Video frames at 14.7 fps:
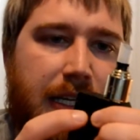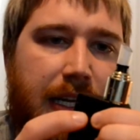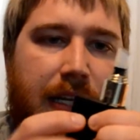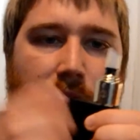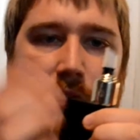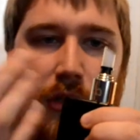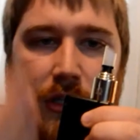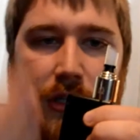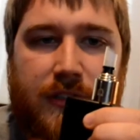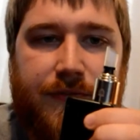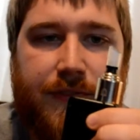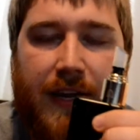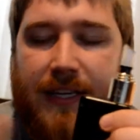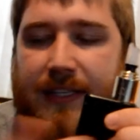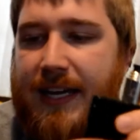It looks
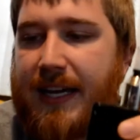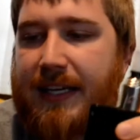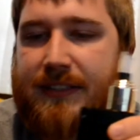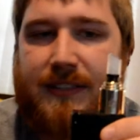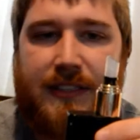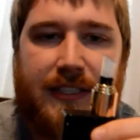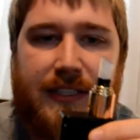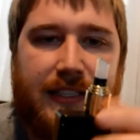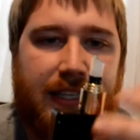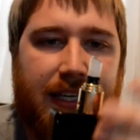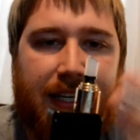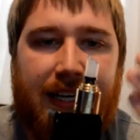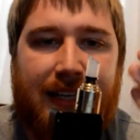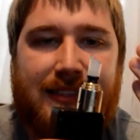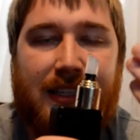fantastic.
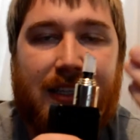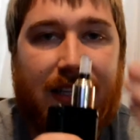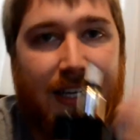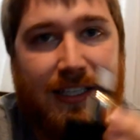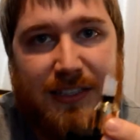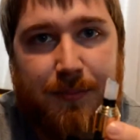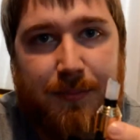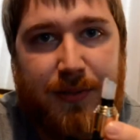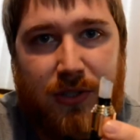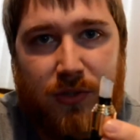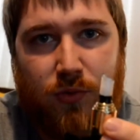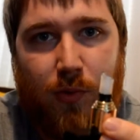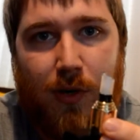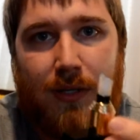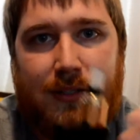It has a nice
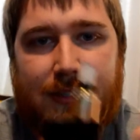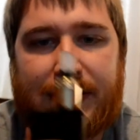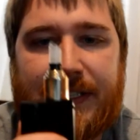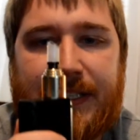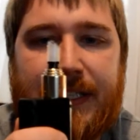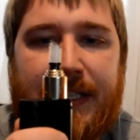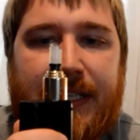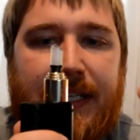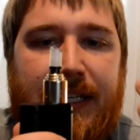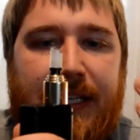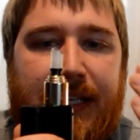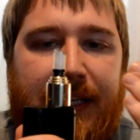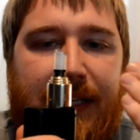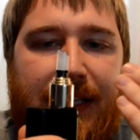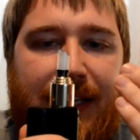build quality.
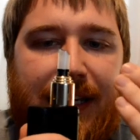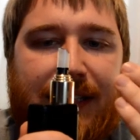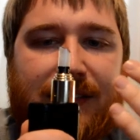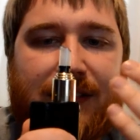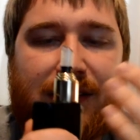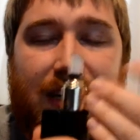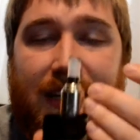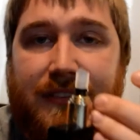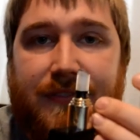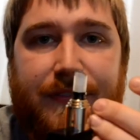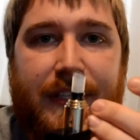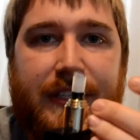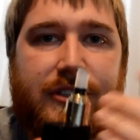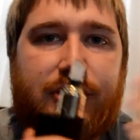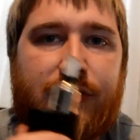It has nice
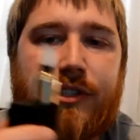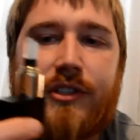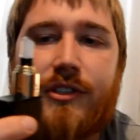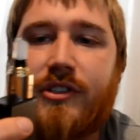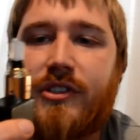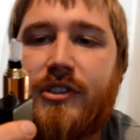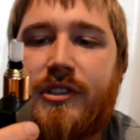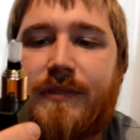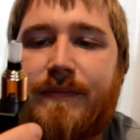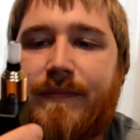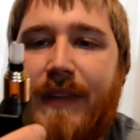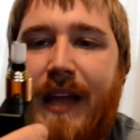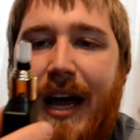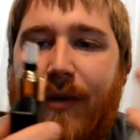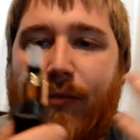features.
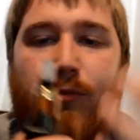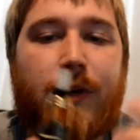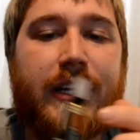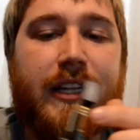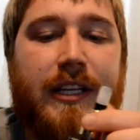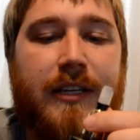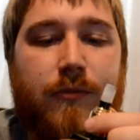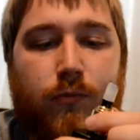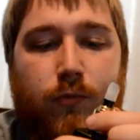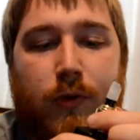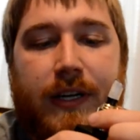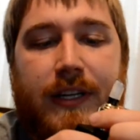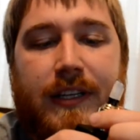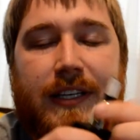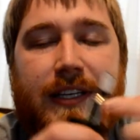I really,
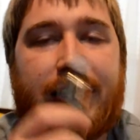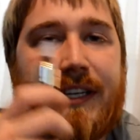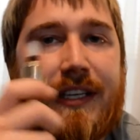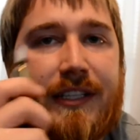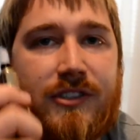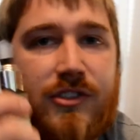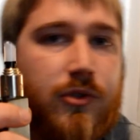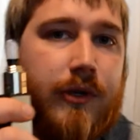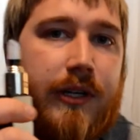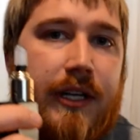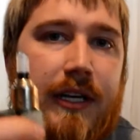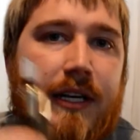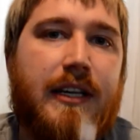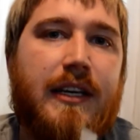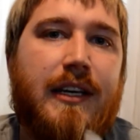really enjoy it.